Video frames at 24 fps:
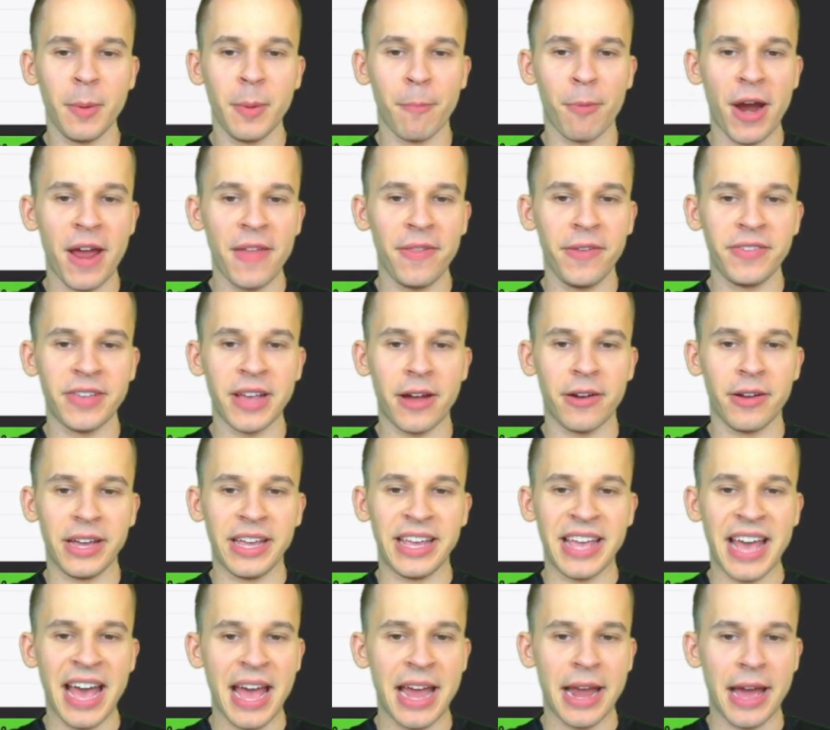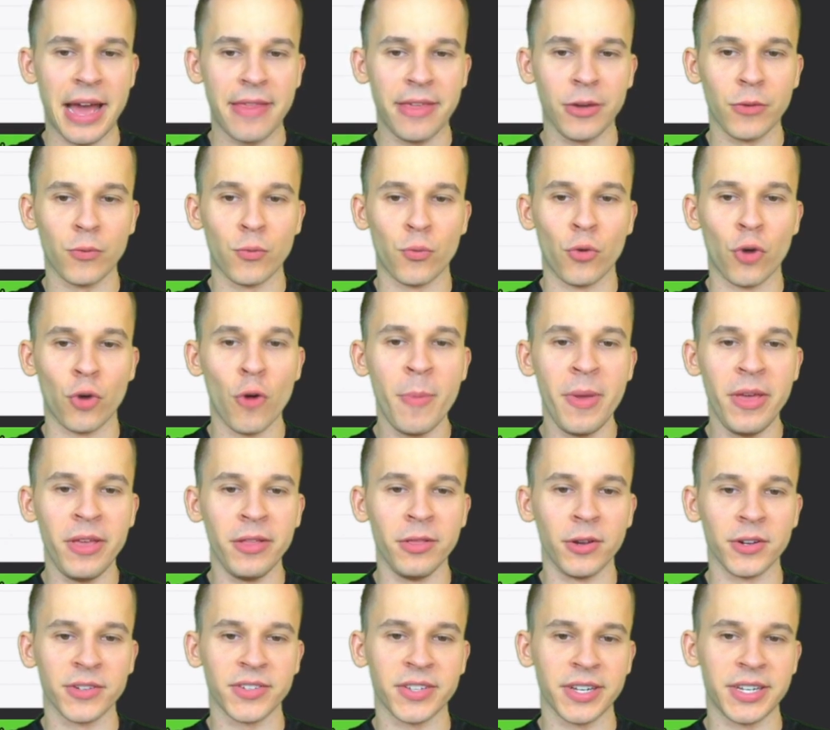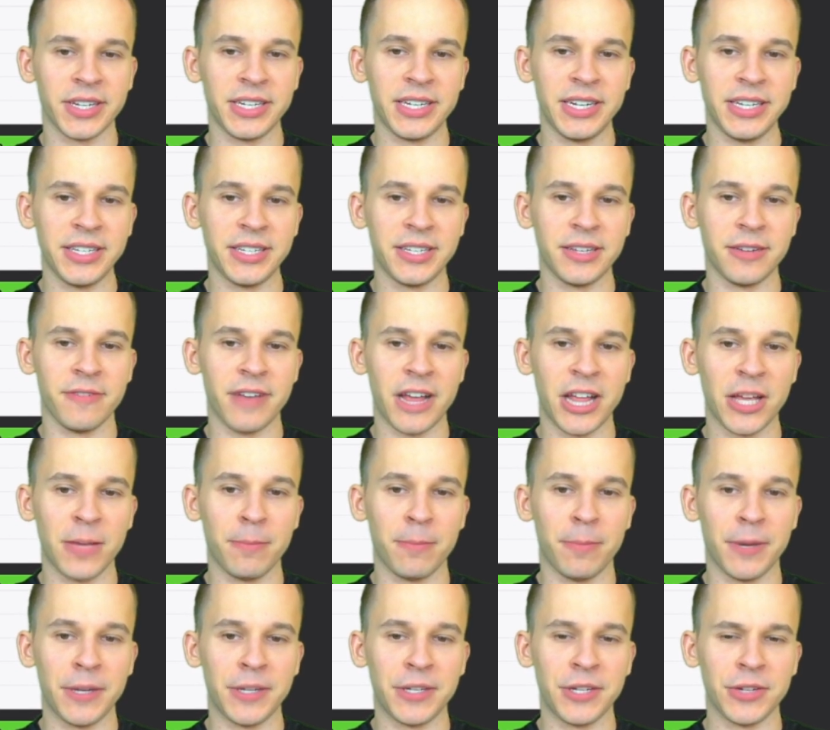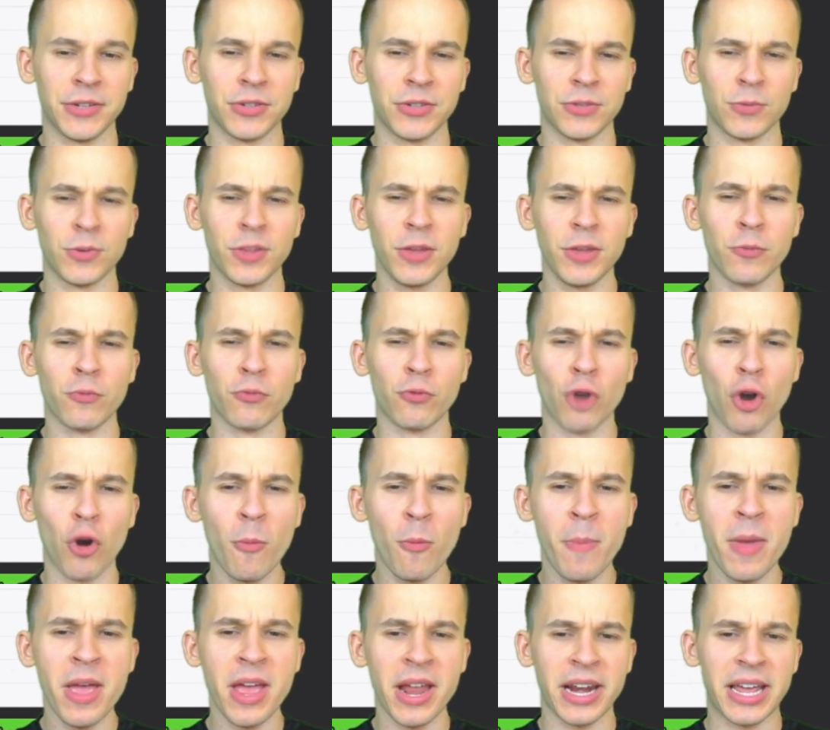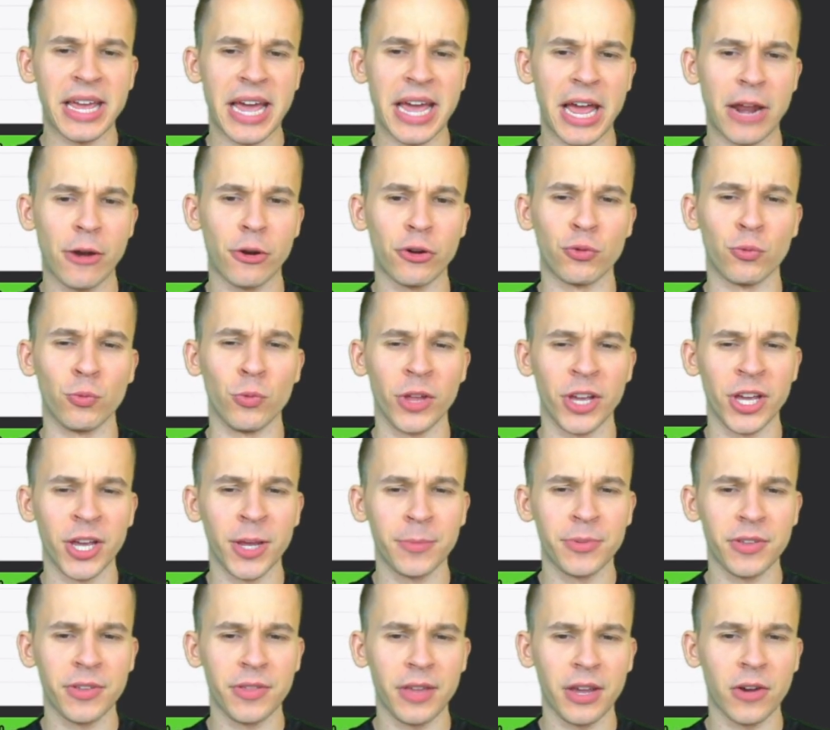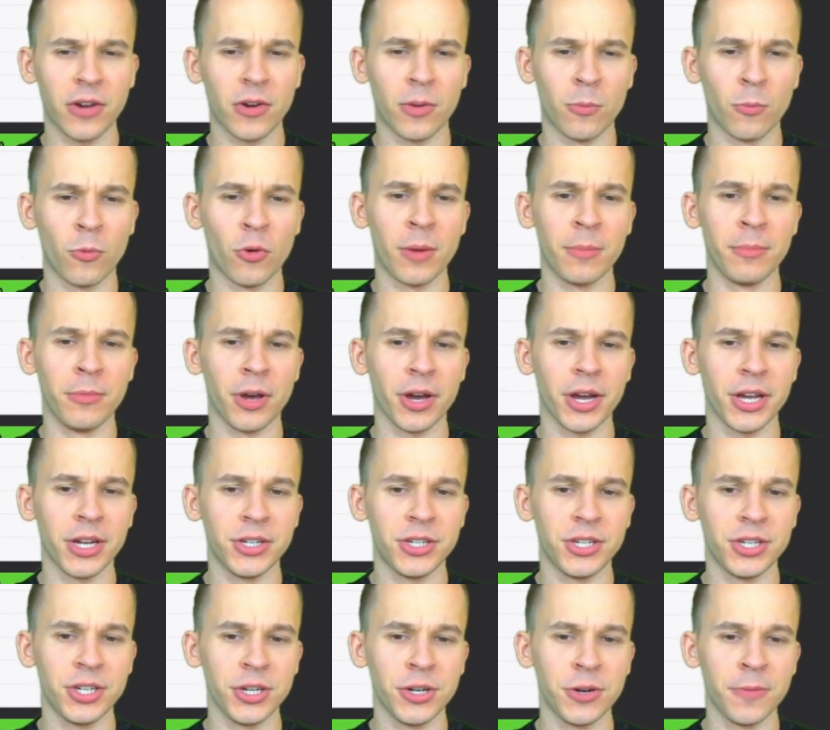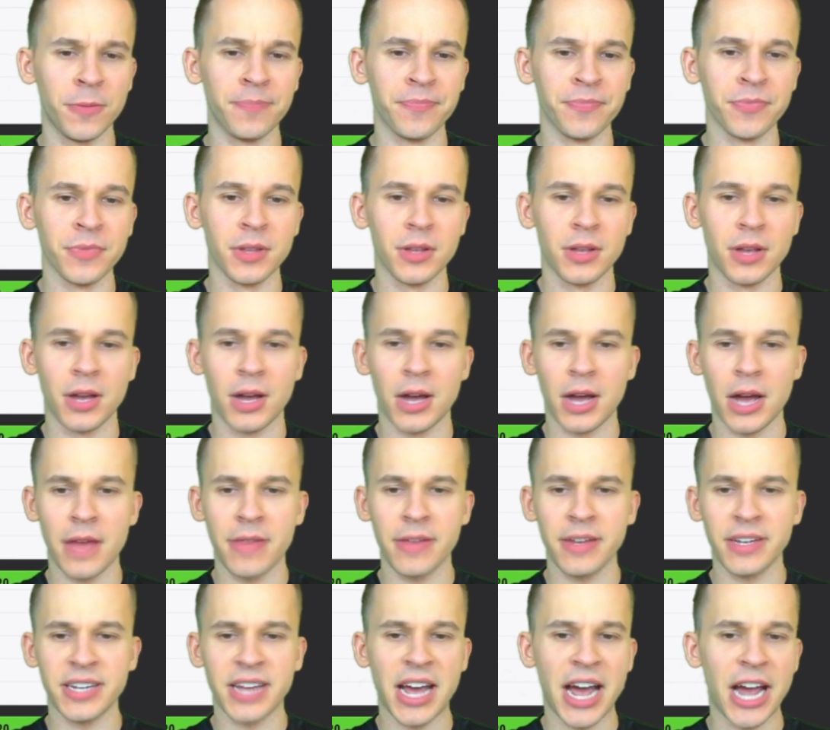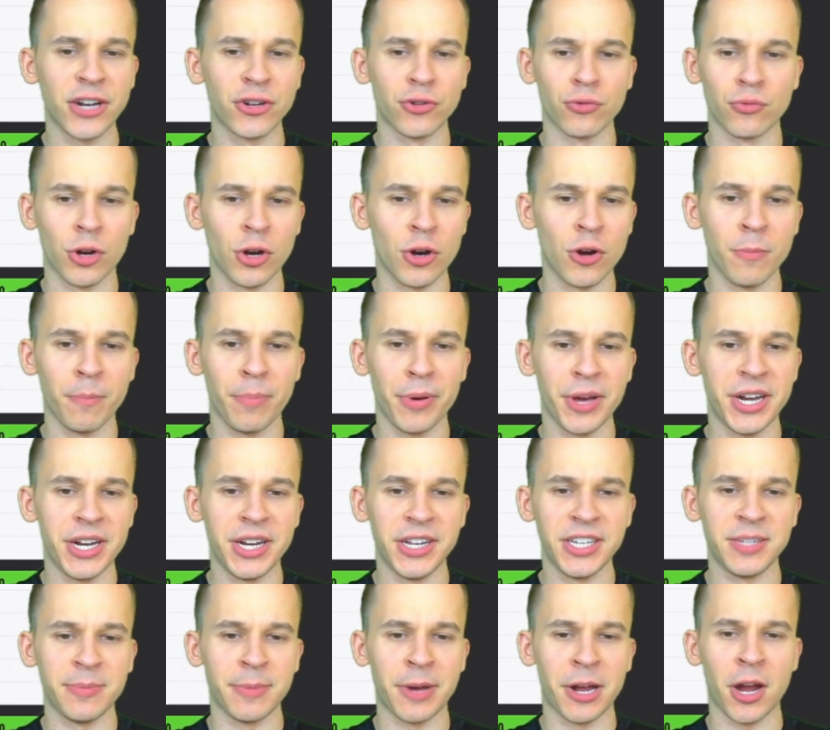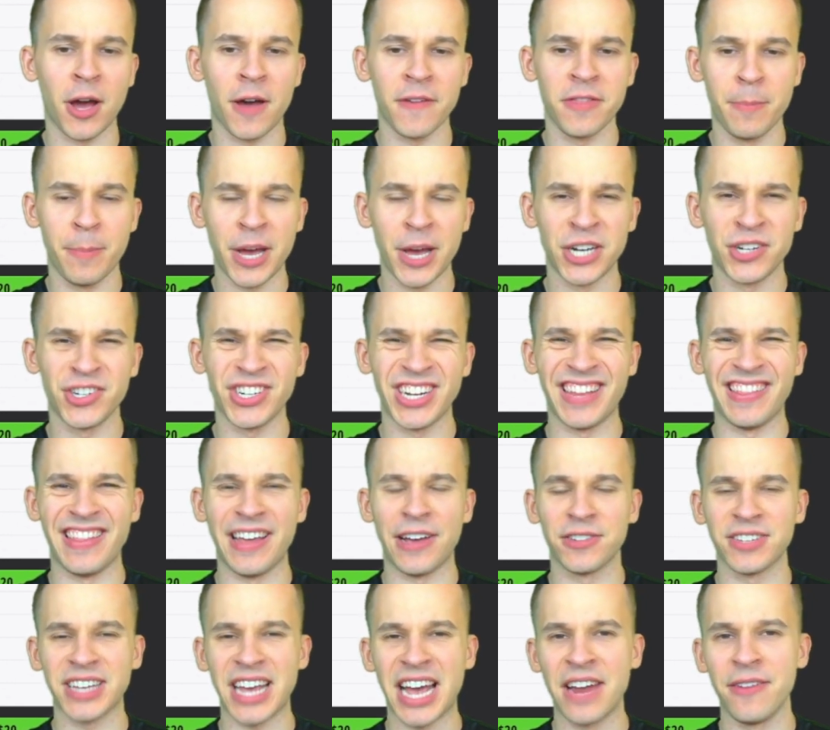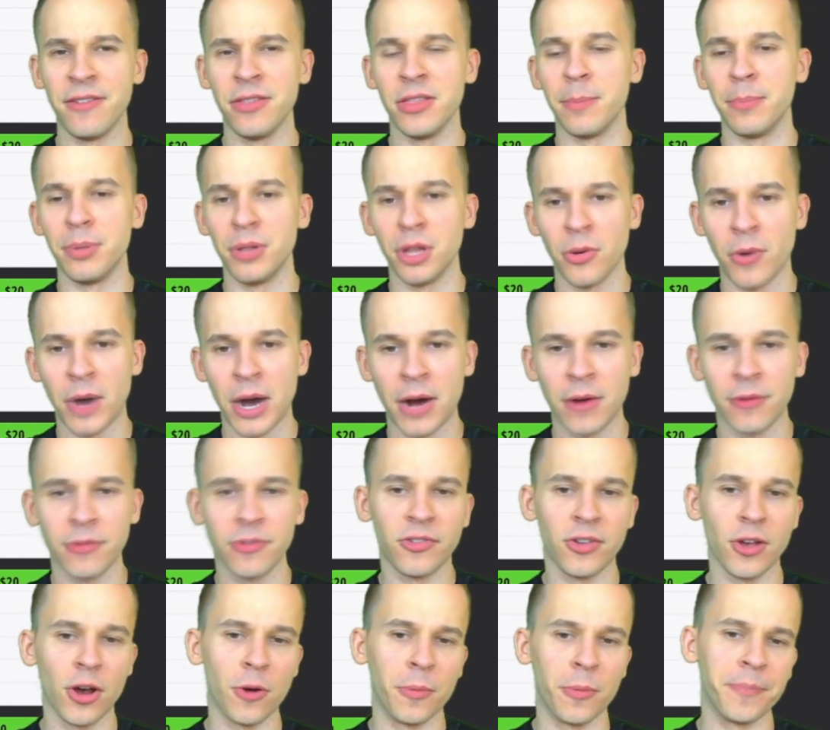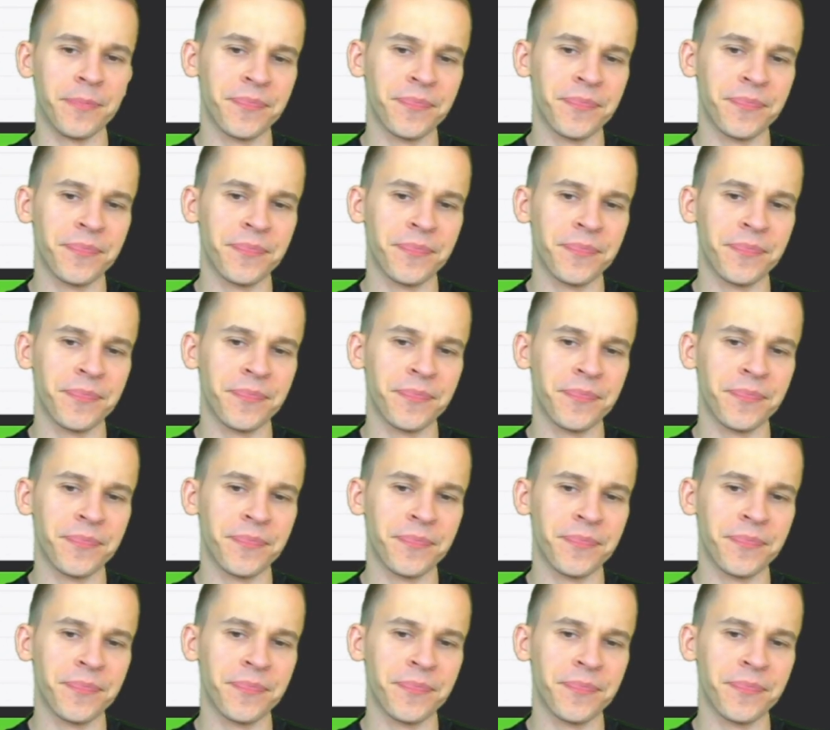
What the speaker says: Bradley's out again, I think Roby looks like a decent value play too. So really Roby and Kenneth Williams, I think, are where I'm looking to. I think Ty Jerome played a decent amount off the bench. Again, that was kind of in the blowout. So